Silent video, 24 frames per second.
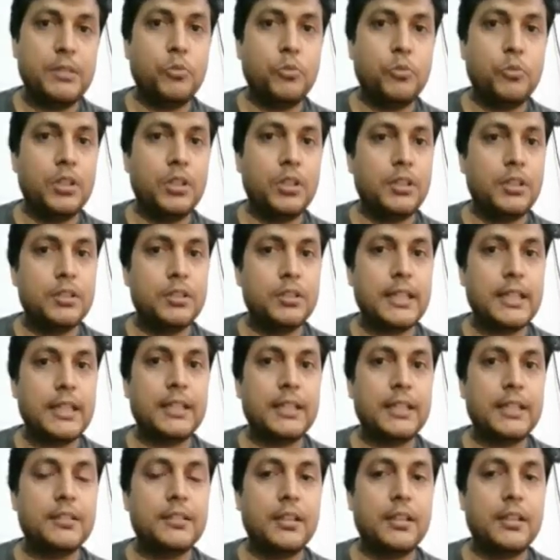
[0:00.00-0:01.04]
rest of the
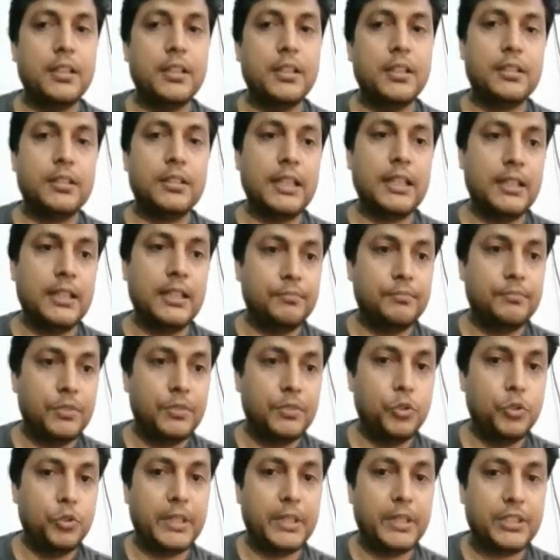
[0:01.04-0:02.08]
monerans, that is
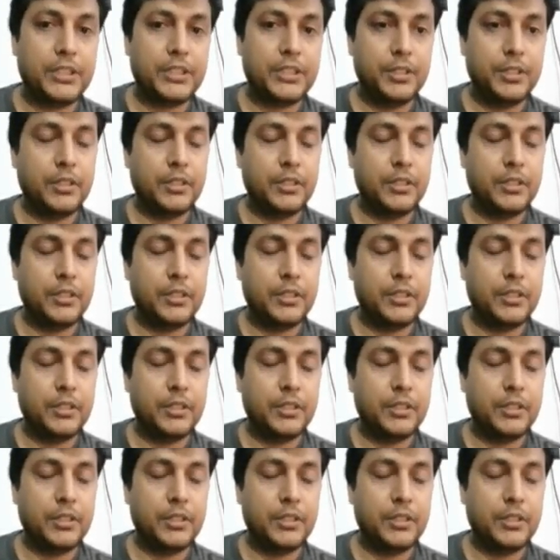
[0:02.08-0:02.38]
other than